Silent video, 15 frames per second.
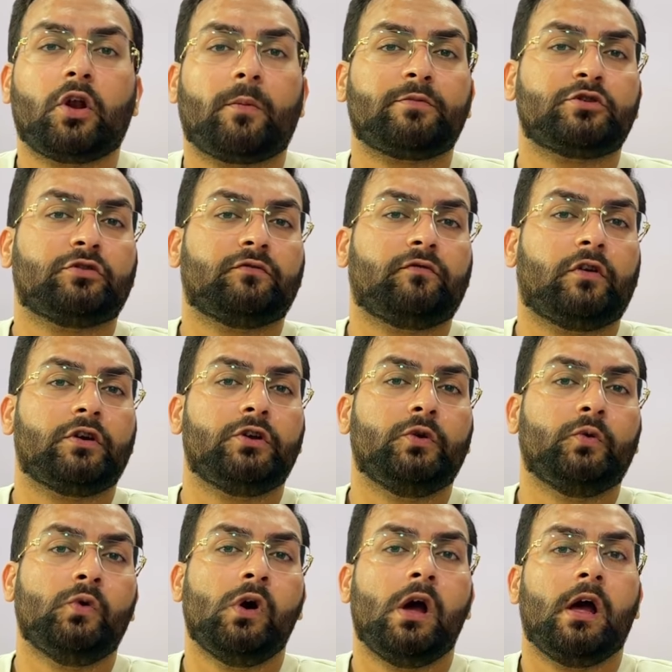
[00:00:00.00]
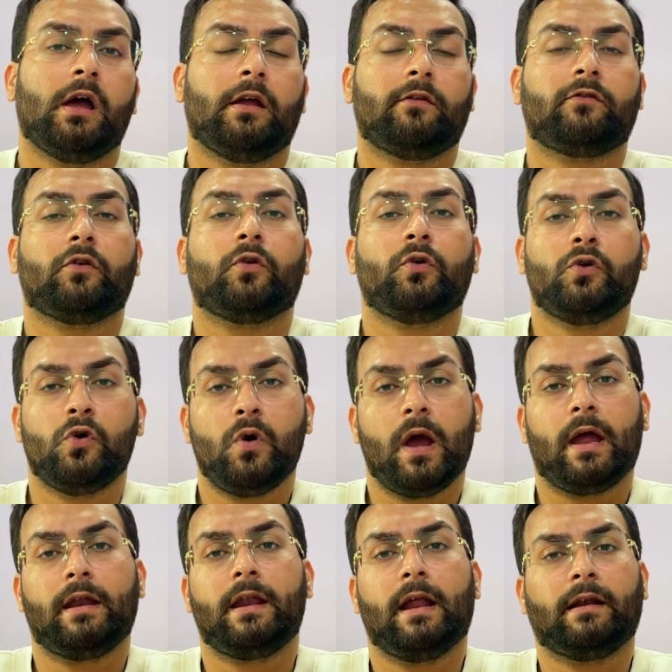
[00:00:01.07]
option for you is to go
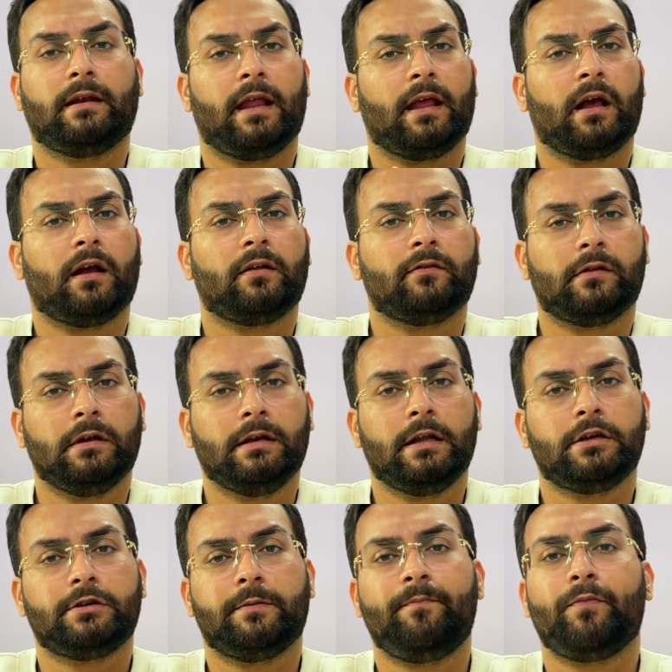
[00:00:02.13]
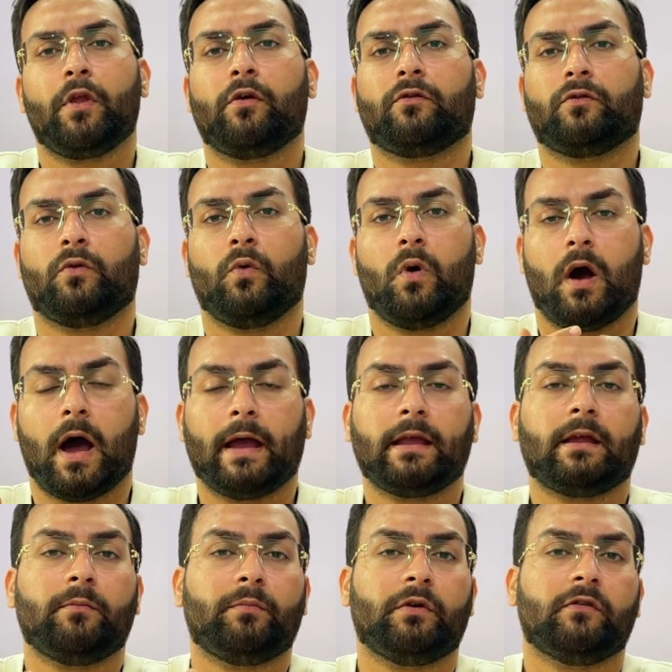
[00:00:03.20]
ahead and take a consultation, so I
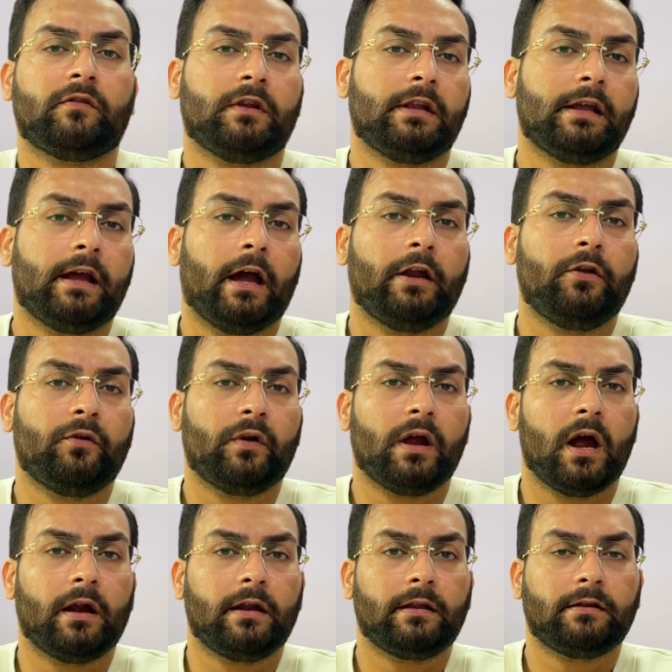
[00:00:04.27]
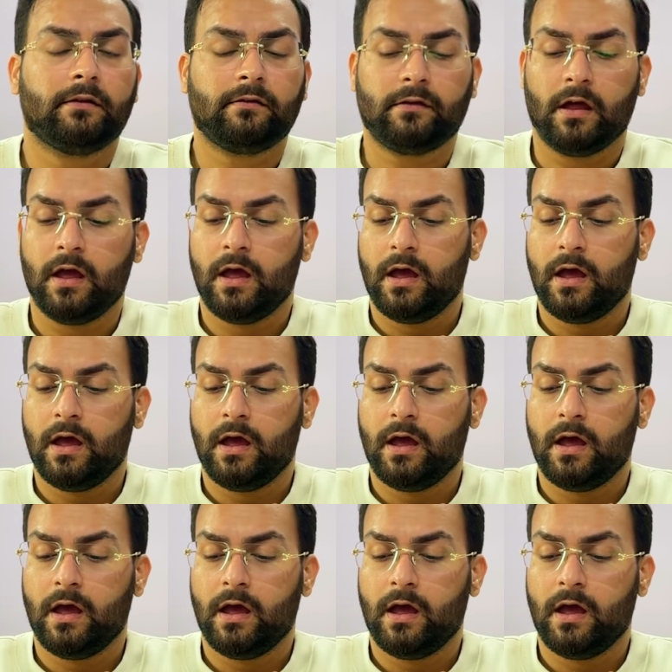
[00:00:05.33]
can personally guide you regarding this.